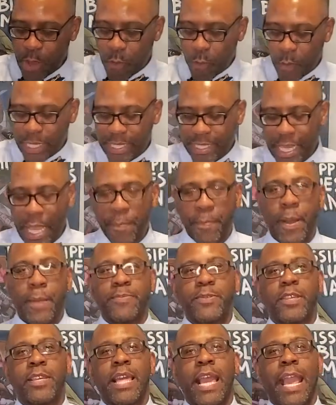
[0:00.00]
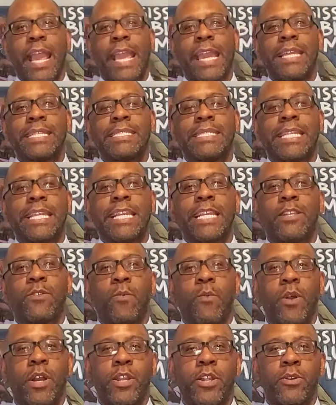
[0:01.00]
we step up to the Antique
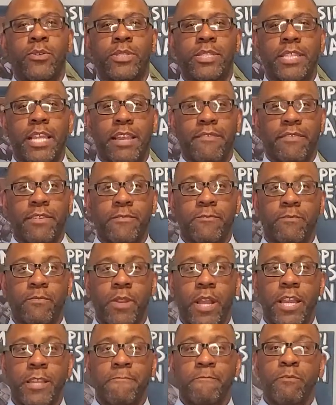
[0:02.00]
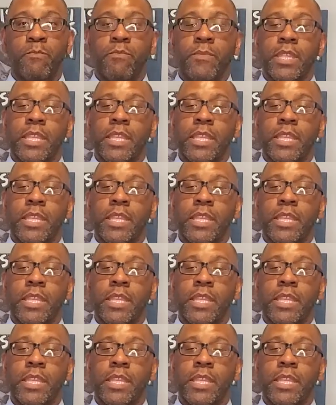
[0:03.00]
107, right?